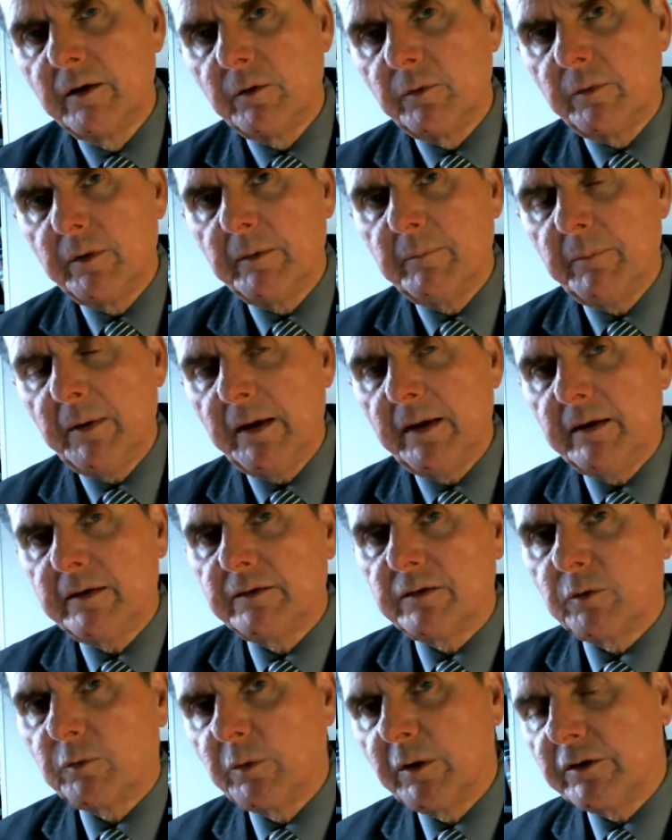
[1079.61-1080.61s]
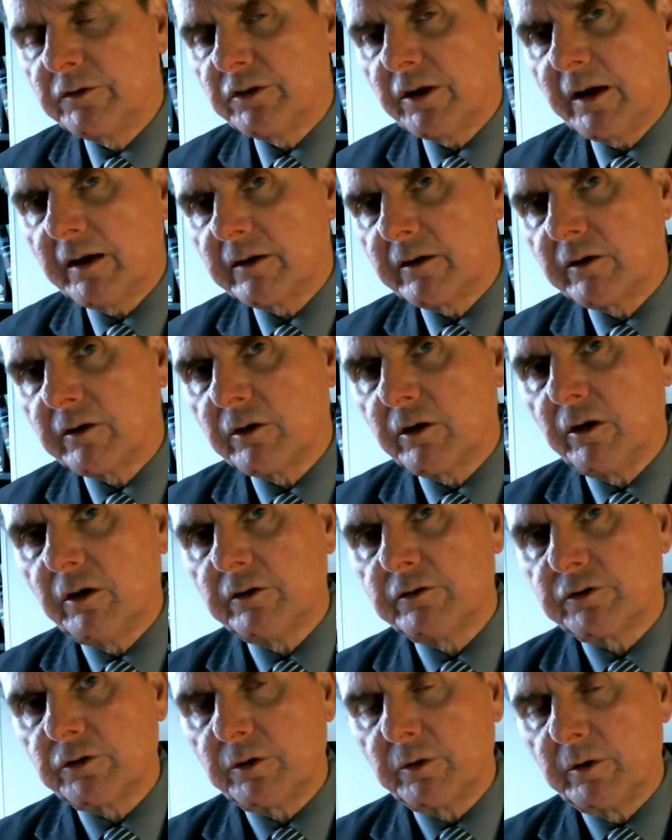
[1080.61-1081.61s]
remained a rich
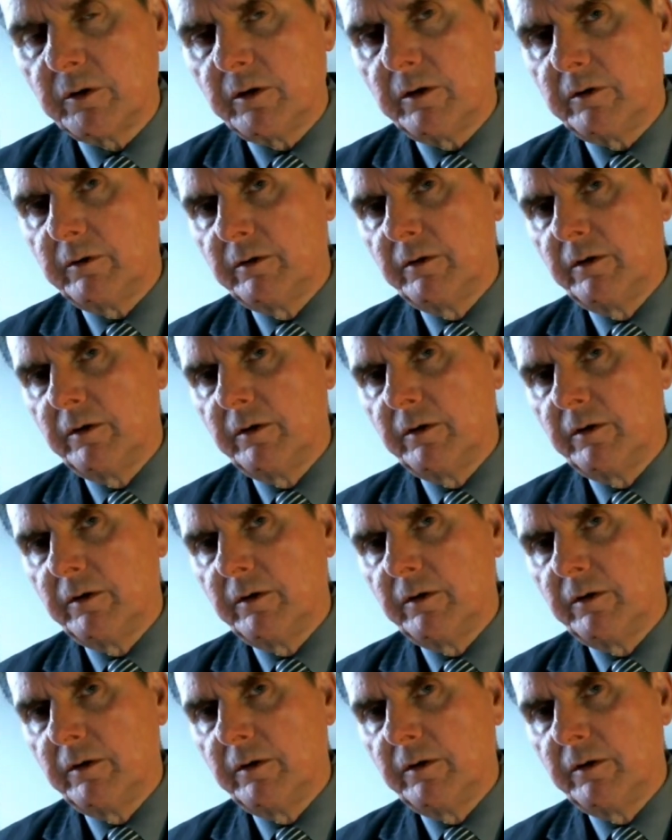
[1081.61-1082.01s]
agricultural